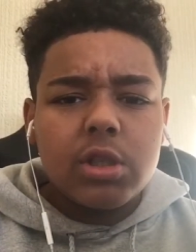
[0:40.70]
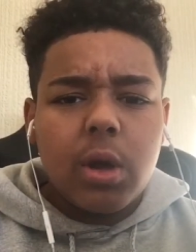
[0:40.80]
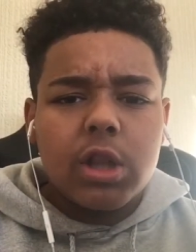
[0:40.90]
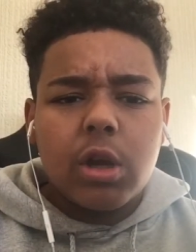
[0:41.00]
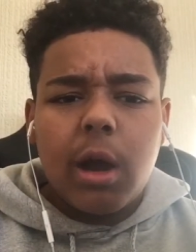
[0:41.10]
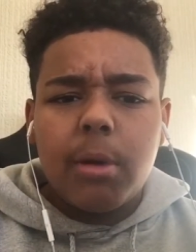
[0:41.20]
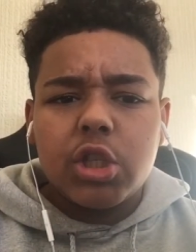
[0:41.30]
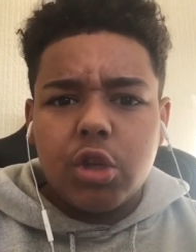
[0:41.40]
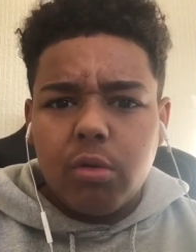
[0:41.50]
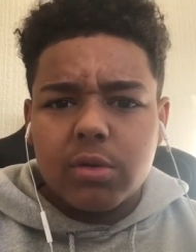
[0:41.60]
so I don't know how
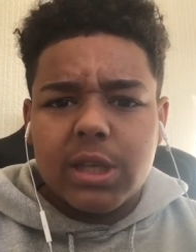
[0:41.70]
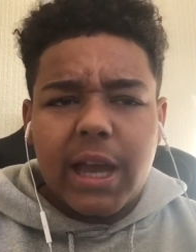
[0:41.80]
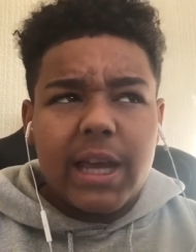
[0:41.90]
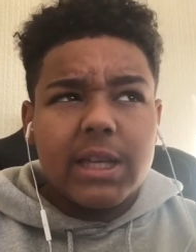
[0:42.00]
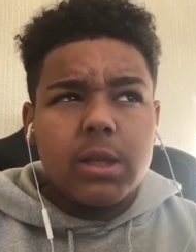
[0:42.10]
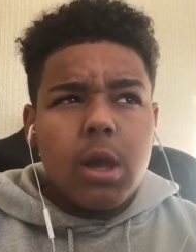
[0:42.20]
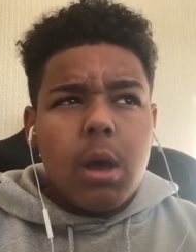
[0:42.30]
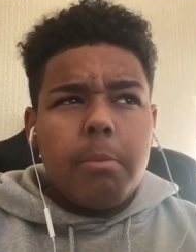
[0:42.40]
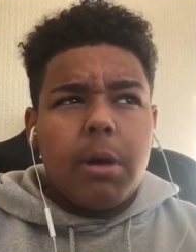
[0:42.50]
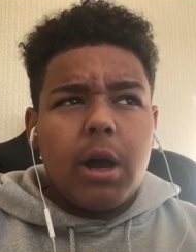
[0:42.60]
much euros that is,
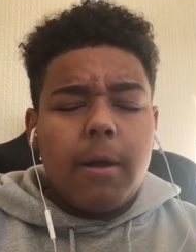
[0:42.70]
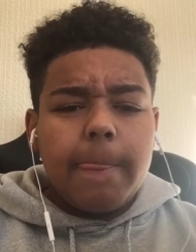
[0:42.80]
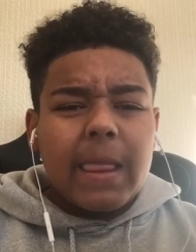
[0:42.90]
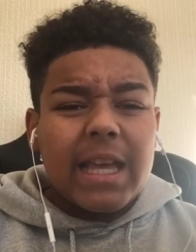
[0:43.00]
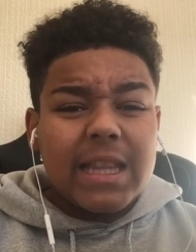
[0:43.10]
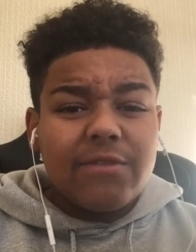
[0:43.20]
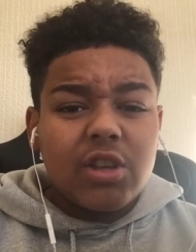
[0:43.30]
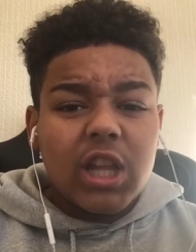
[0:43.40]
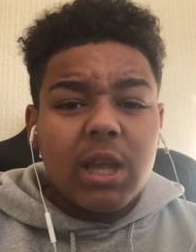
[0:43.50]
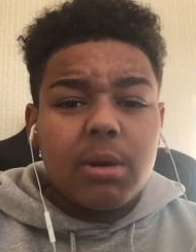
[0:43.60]
but he, they've
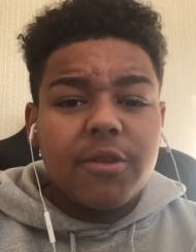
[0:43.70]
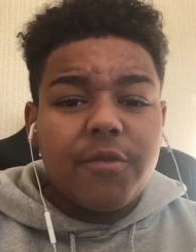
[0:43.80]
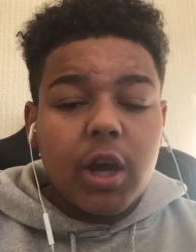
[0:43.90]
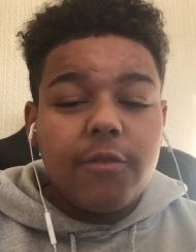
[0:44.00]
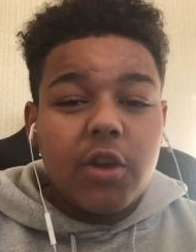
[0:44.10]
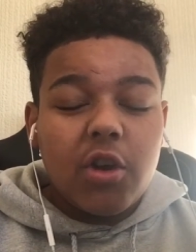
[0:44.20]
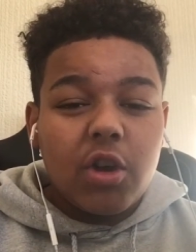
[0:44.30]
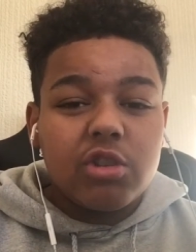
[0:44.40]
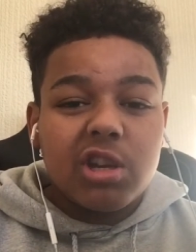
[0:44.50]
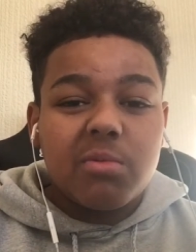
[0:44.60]
signed him on a five-year
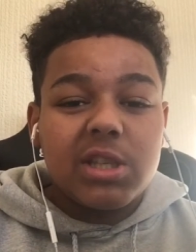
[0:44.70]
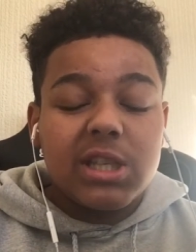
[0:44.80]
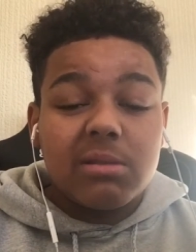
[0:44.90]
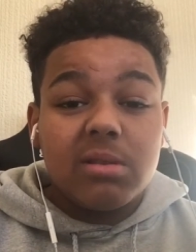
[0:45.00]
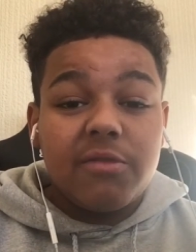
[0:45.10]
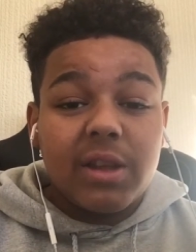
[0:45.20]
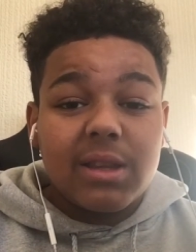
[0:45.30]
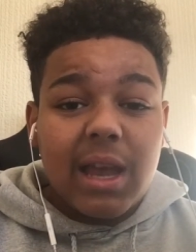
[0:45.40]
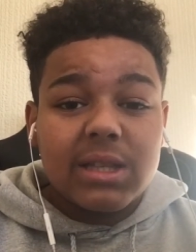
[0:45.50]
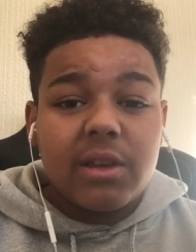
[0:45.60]
contract, which is absolutely
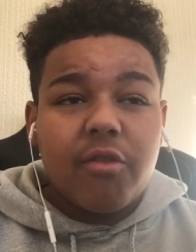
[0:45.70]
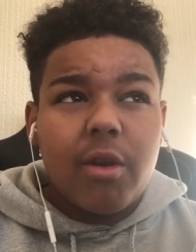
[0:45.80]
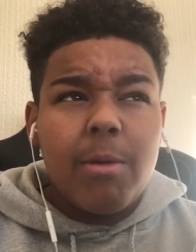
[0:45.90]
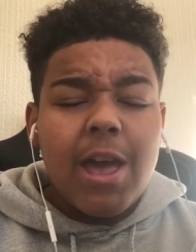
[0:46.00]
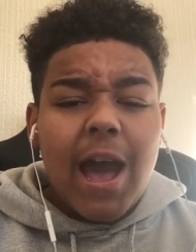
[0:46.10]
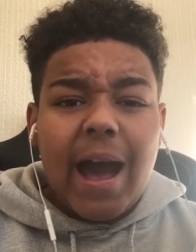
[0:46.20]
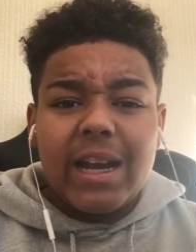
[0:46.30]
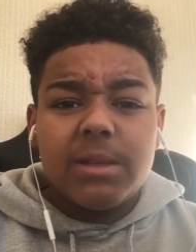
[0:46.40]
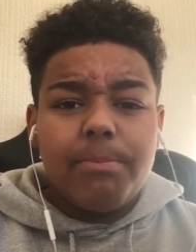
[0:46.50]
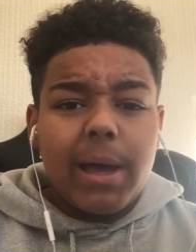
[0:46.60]
fantastic for him,
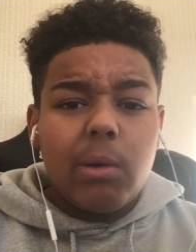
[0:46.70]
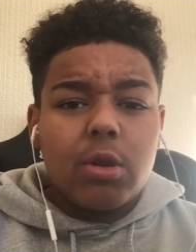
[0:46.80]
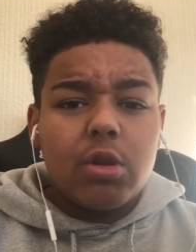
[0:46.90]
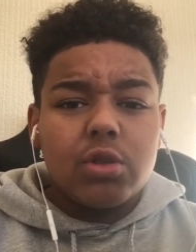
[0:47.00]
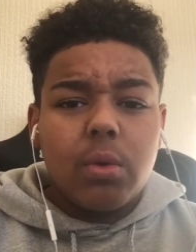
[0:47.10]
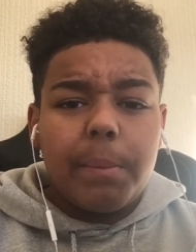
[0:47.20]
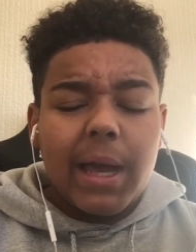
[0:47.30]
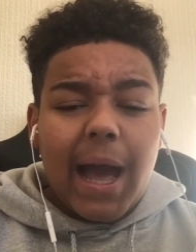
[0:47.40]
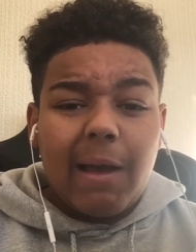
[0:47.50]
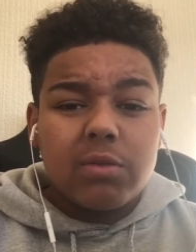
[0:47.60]
and his buyout clause will
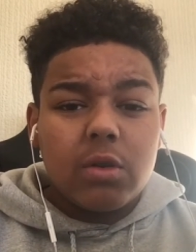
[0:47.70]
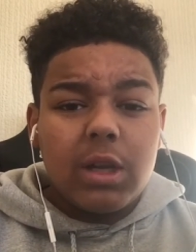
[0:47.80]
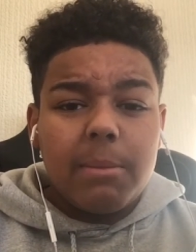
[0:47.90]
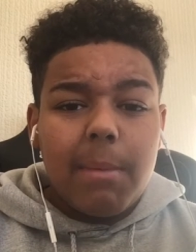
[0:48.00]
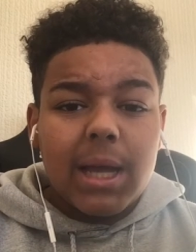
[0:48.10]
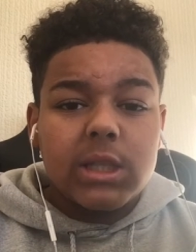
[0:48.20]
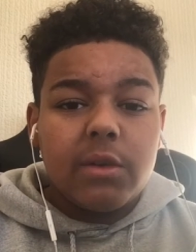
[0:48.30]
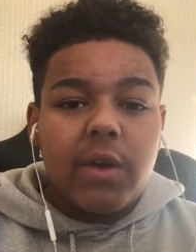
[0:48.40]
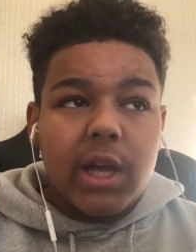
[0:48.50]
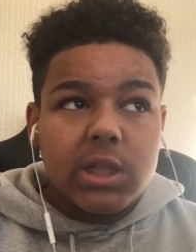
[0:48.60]
be absolutely
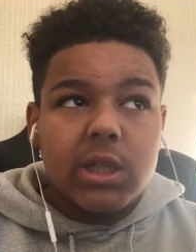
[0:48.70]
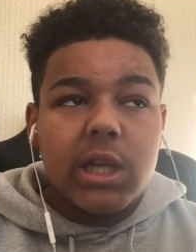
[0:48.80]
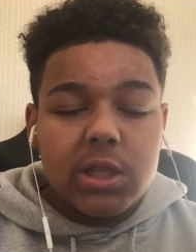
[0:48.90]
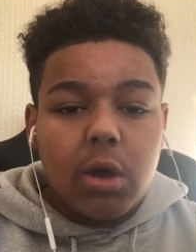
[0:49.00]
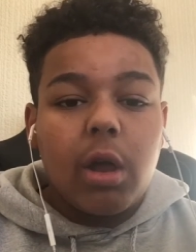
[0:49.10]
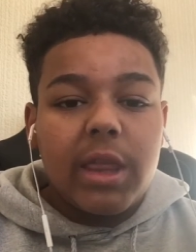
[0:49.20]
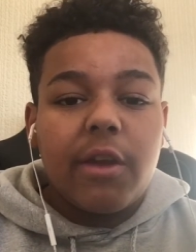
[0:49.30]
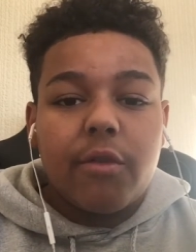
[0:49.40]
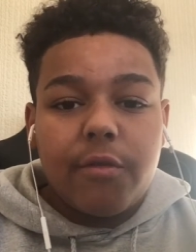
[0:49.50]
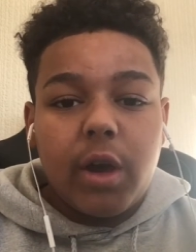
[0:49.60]
massive as he's
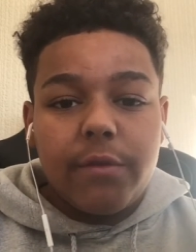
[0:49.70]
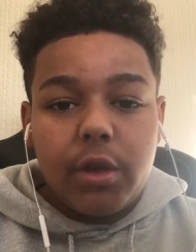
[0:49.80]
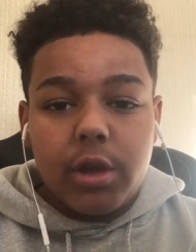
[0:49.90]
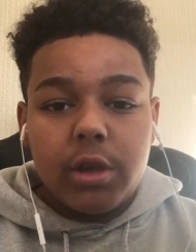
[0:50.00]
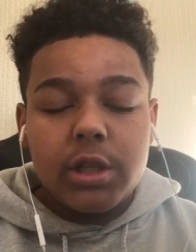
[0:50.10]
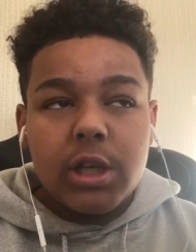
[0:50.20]
there for five years.